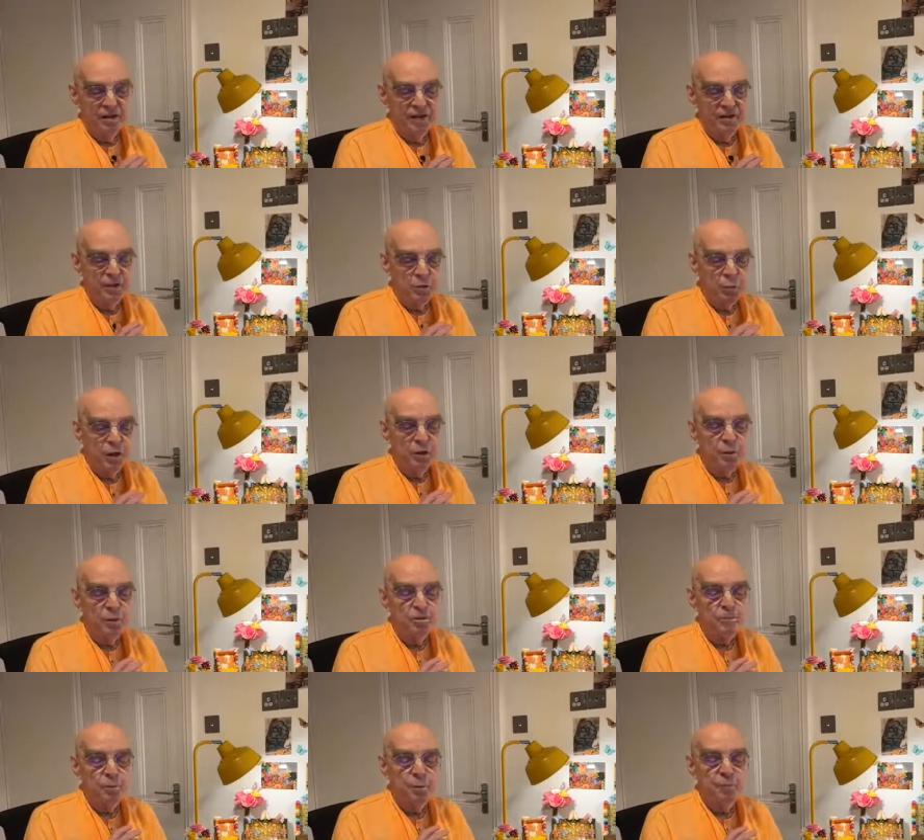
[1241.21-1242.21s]
and the one who
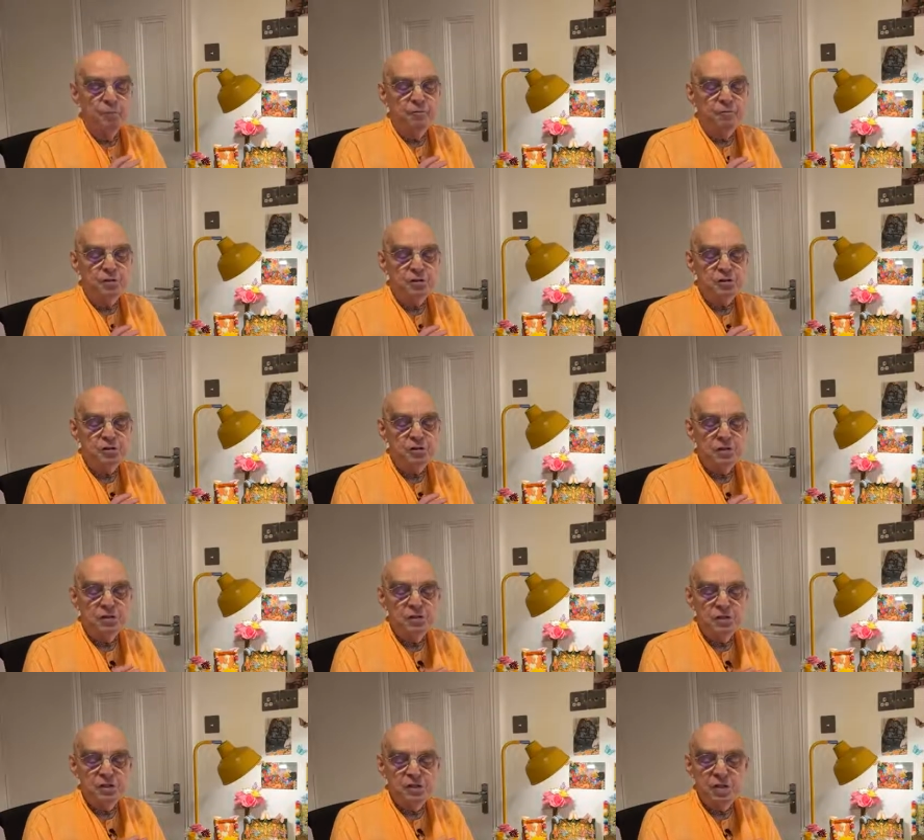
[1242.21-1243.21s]
was first
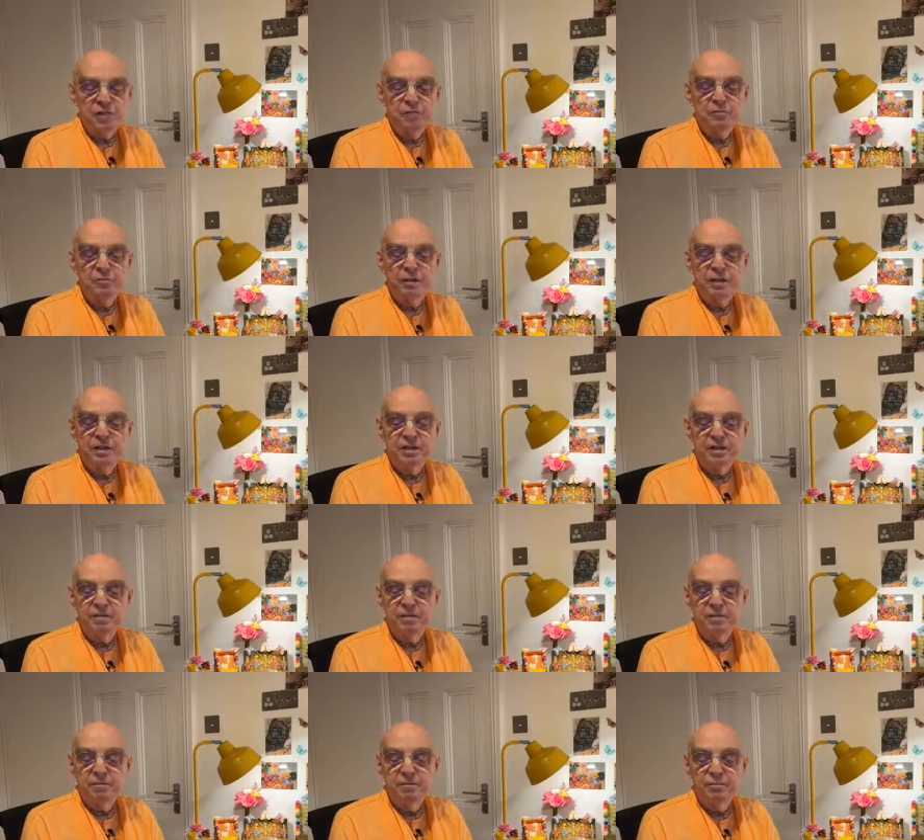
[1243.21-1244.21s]
conceived by
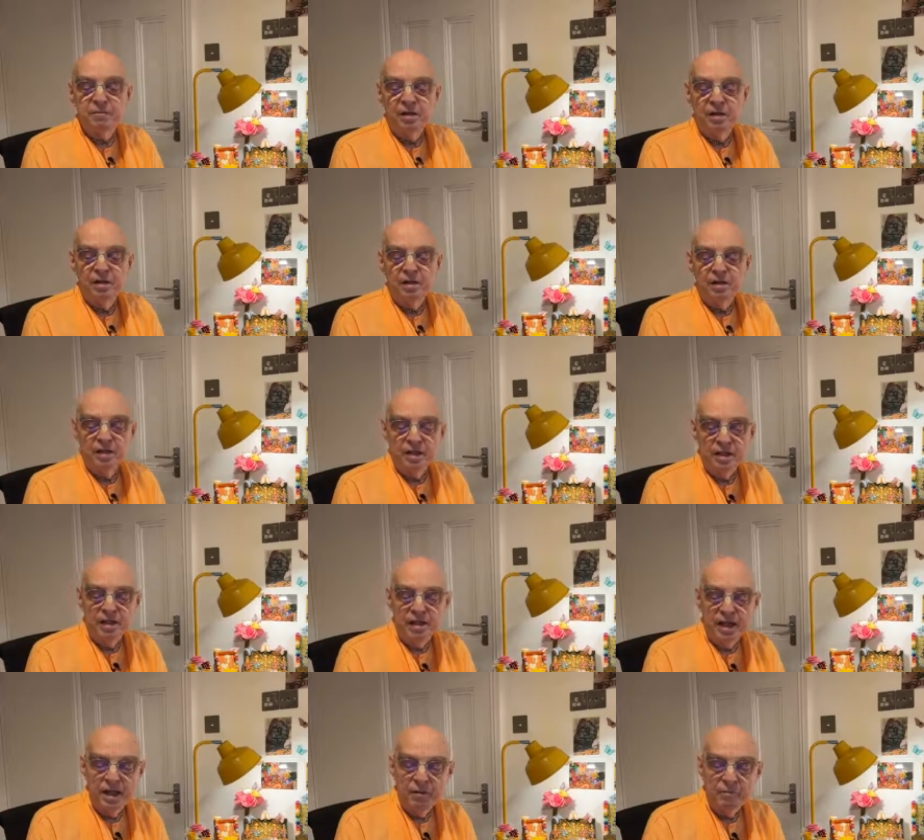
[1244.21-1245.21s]
Diti
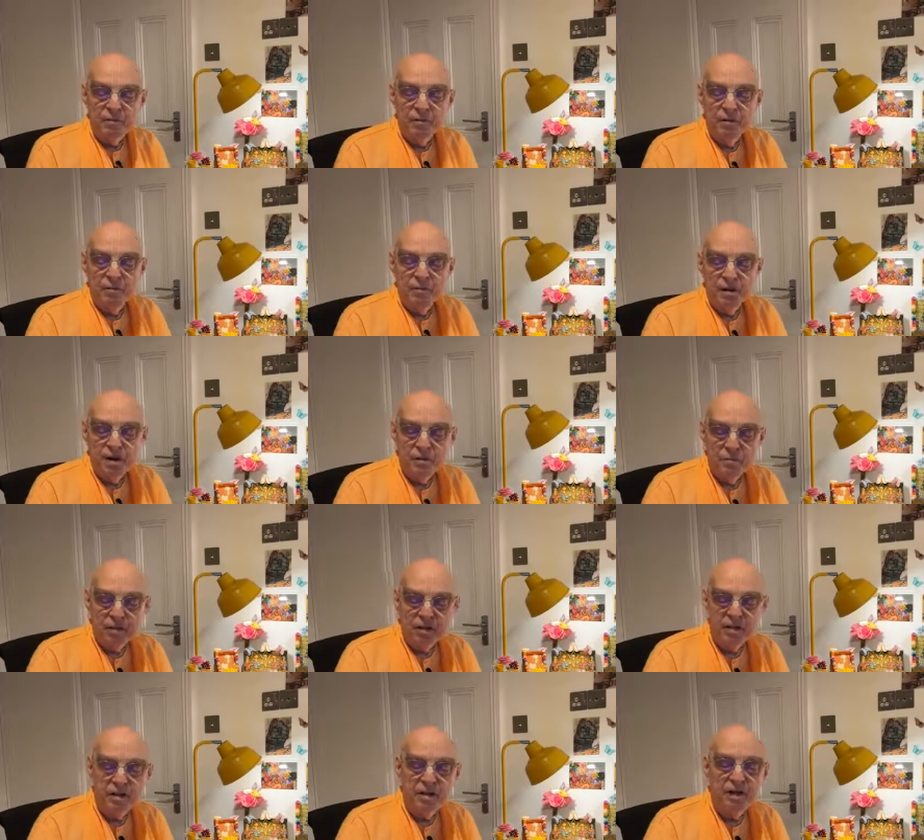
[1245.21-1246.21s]
he named
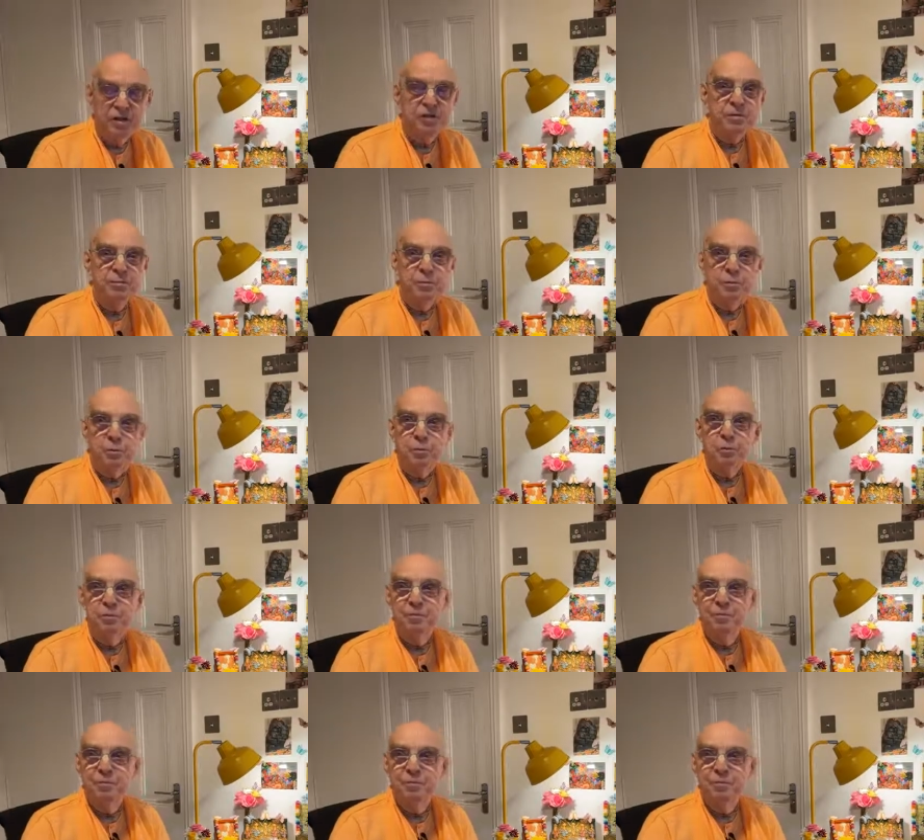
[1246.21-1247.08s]
Hiranyakashipu.